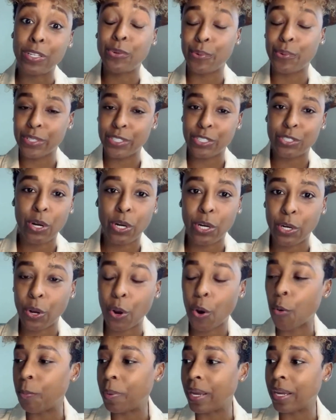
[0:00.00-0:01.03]
Doors started to
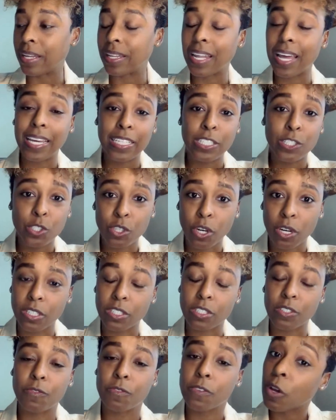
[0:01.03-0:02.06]
open, clients started
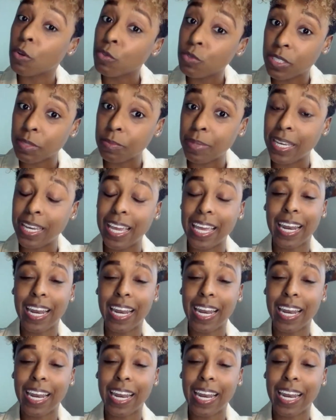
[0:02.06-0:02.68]
to flow to me,